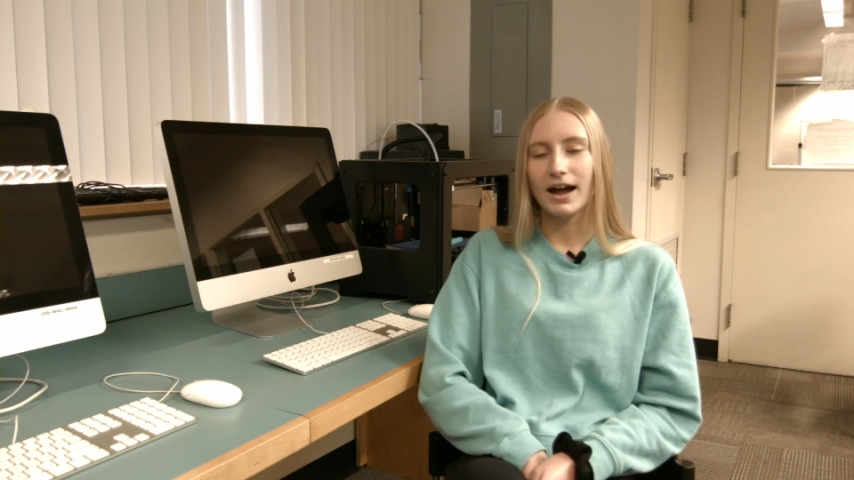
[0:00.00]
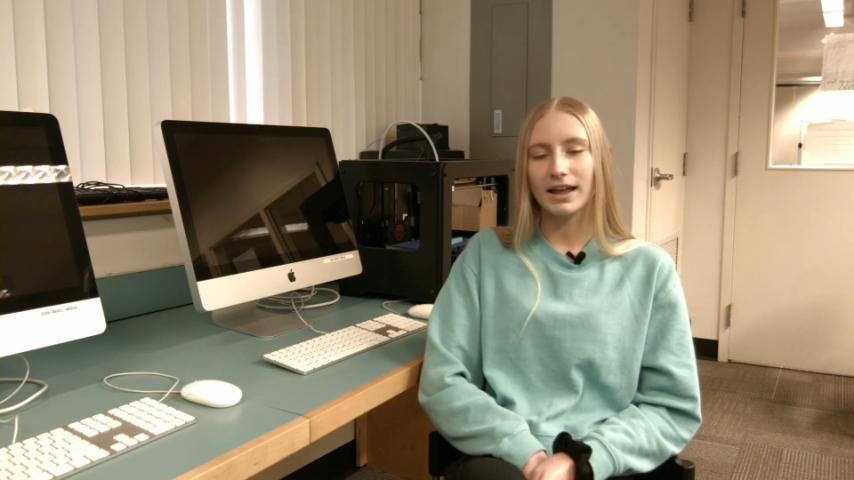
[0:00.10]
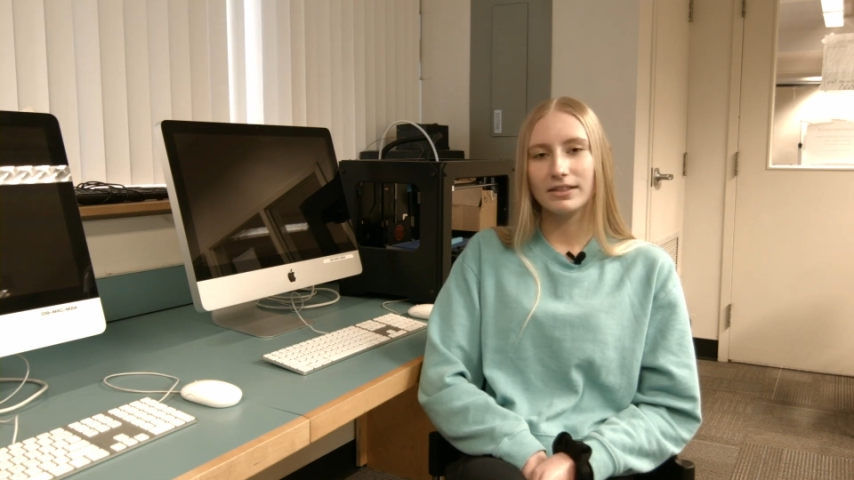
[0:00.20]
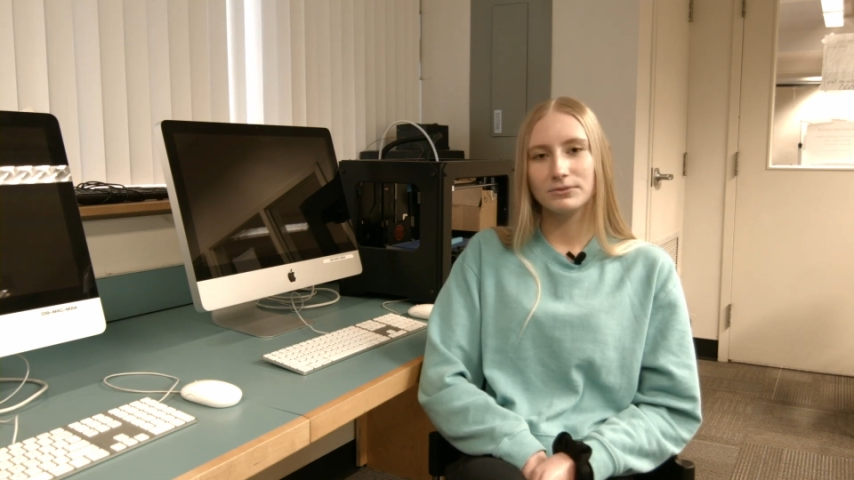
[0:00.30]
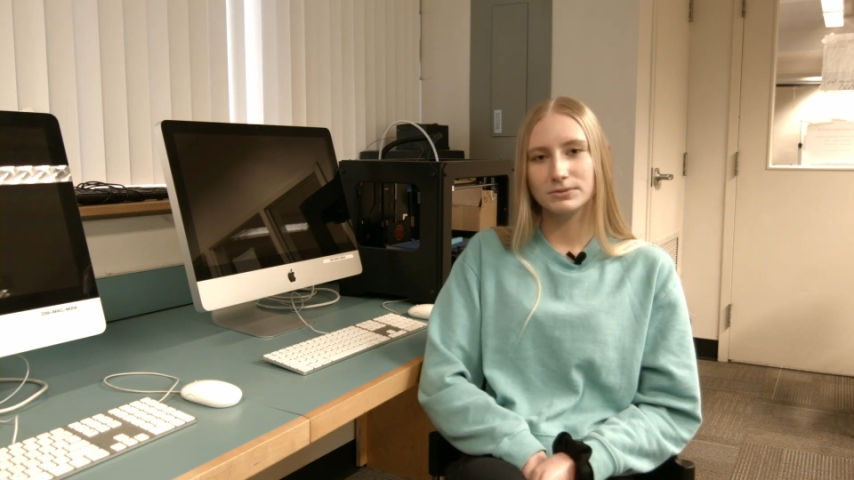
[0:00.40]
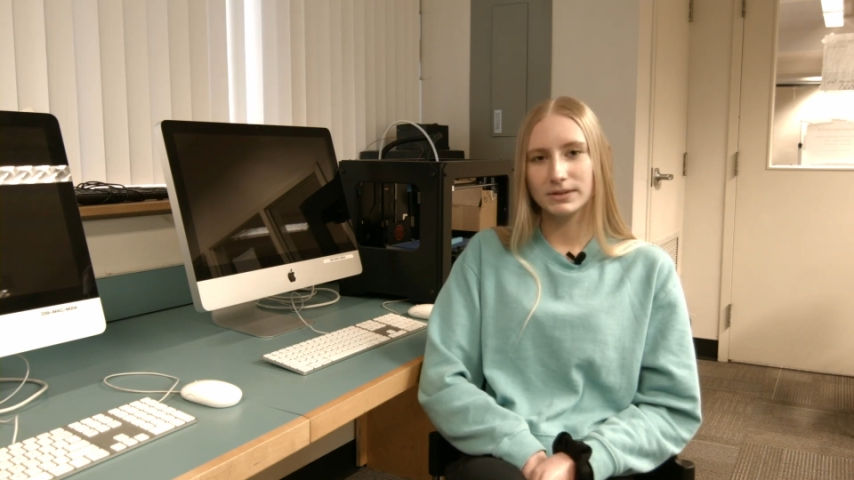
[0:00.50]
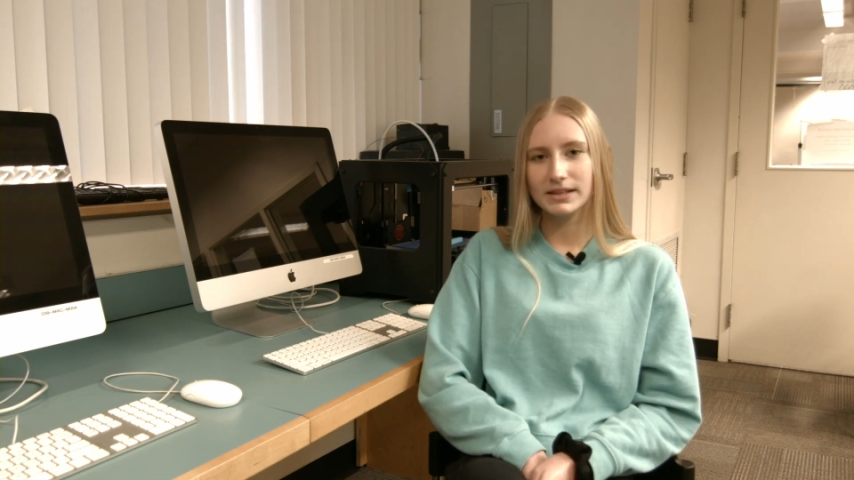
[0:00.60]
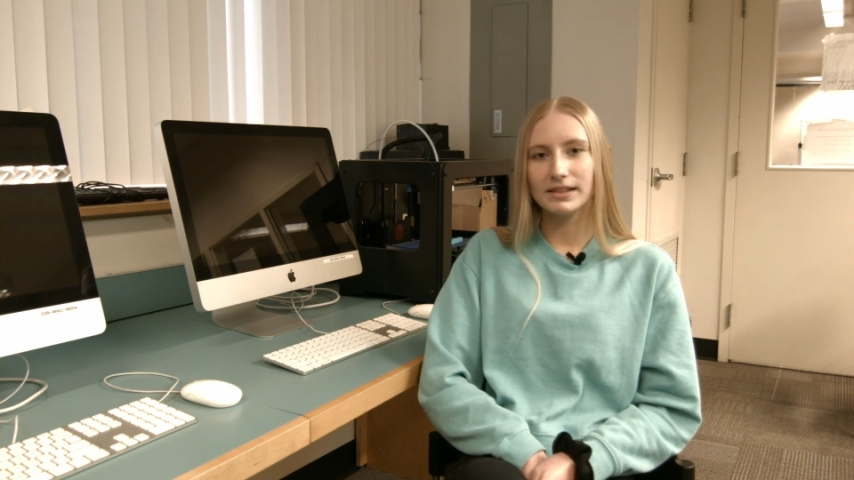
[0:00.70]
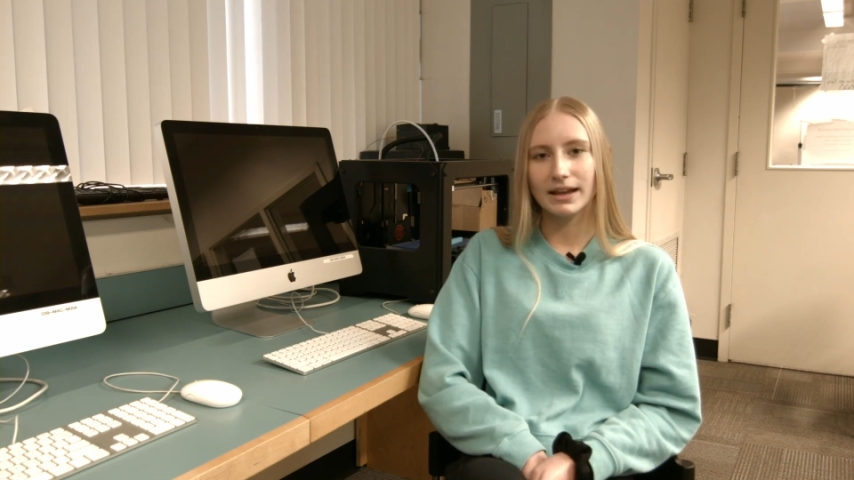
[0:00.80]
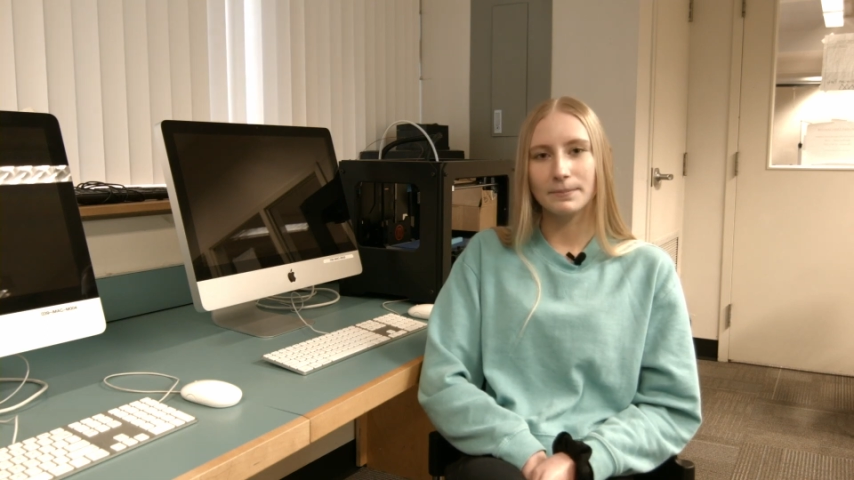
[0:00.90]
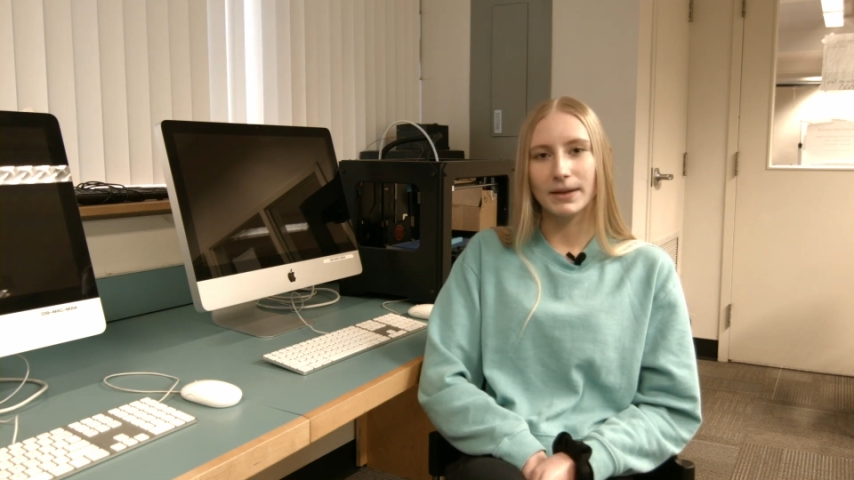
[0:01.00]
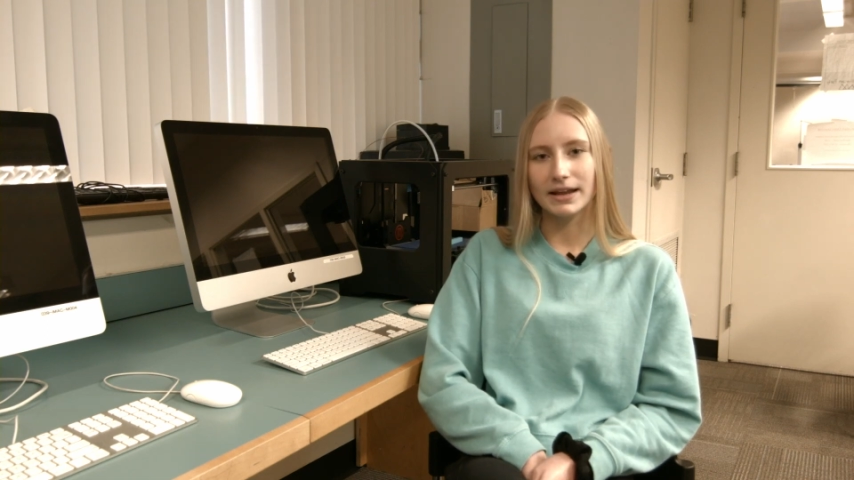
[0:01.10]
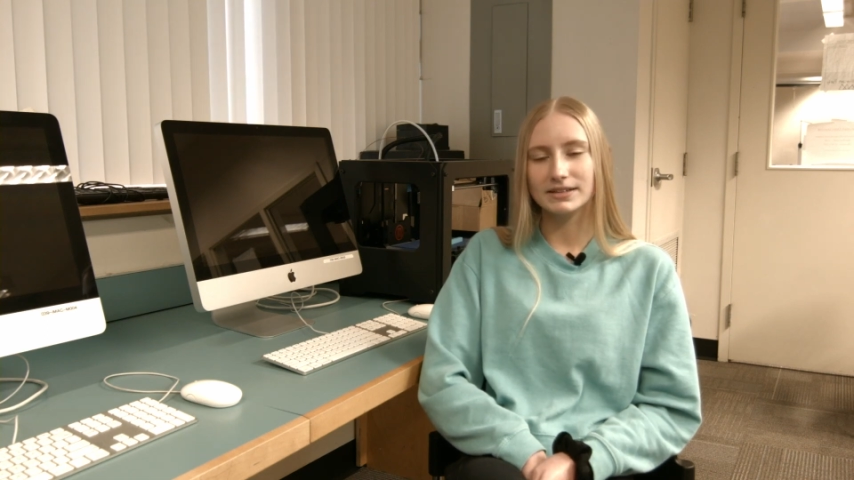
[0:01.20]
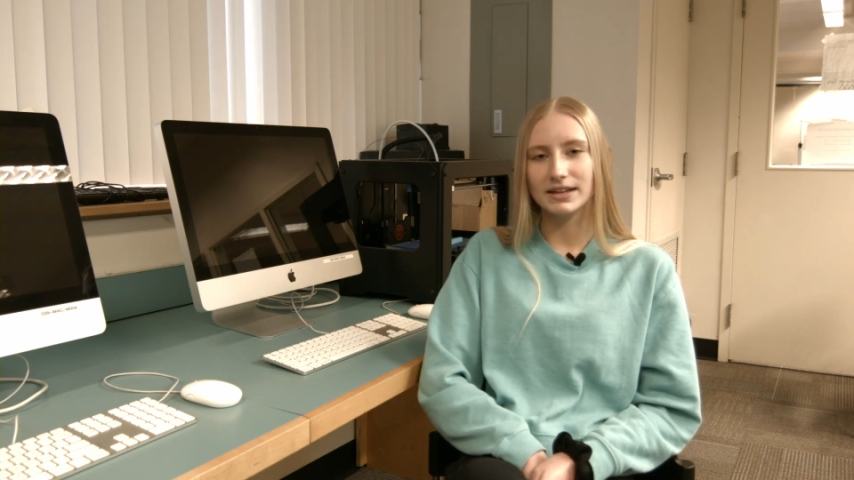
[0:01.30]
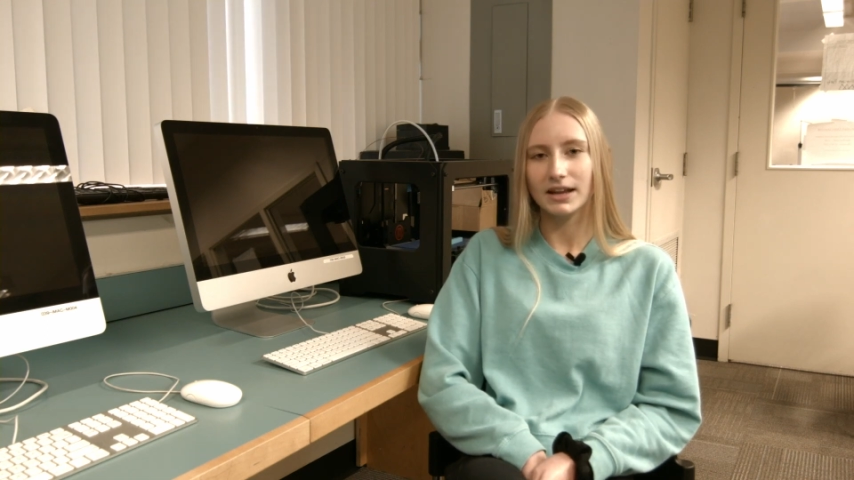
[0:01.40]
I really like painting